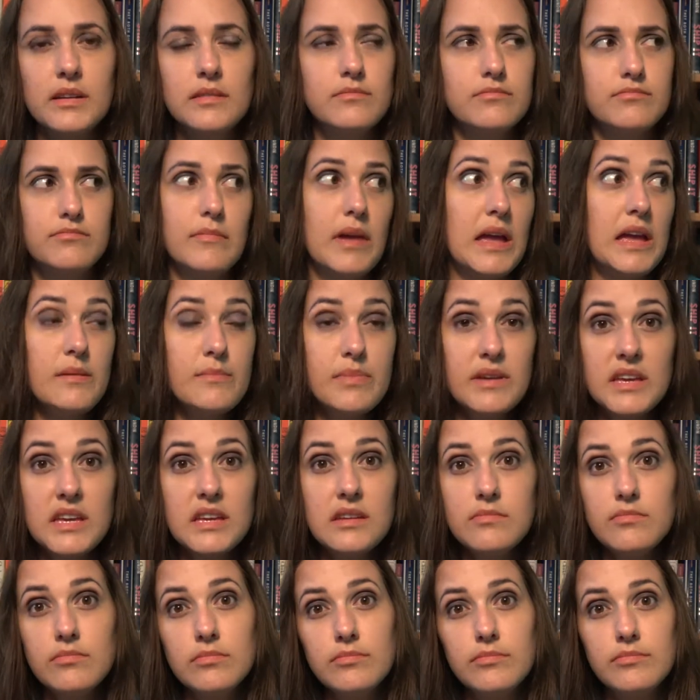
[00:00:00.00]

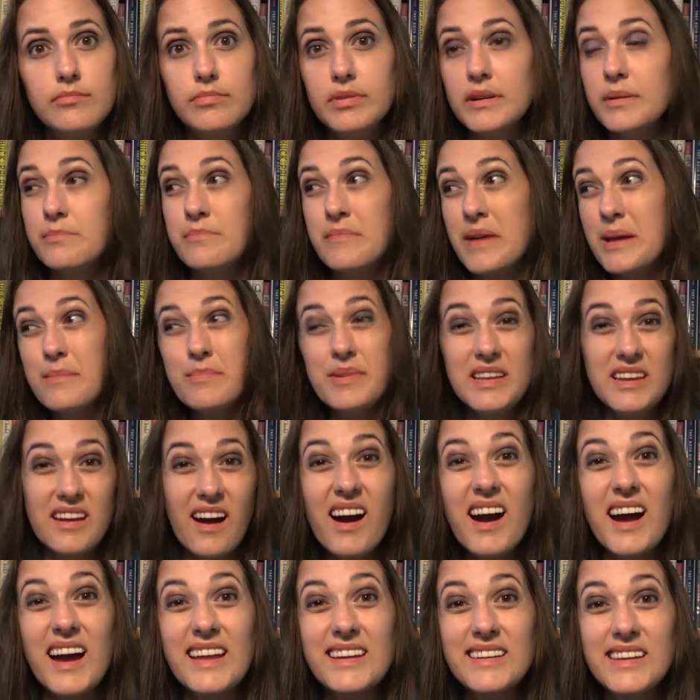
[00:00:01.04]
Maybe, but maybe
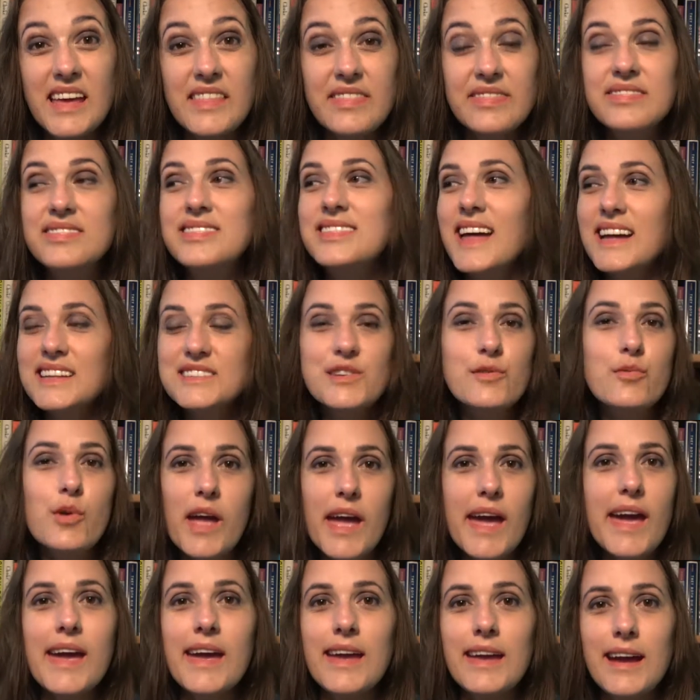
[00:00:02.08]
not. And that's
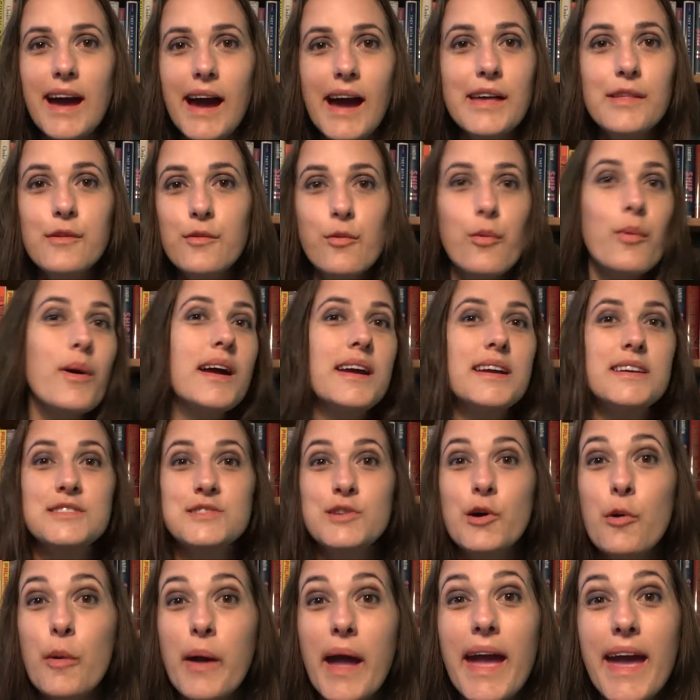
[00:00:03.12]
okay. Either way is
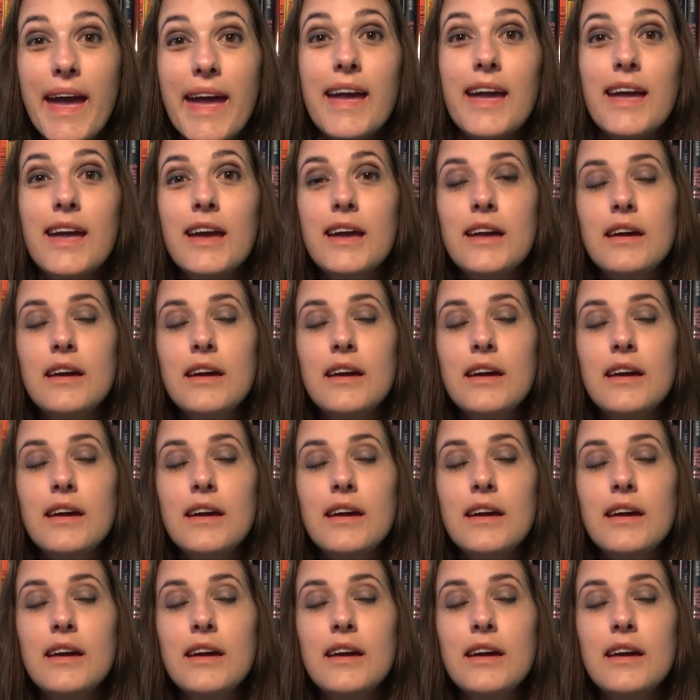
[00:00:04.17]
okay.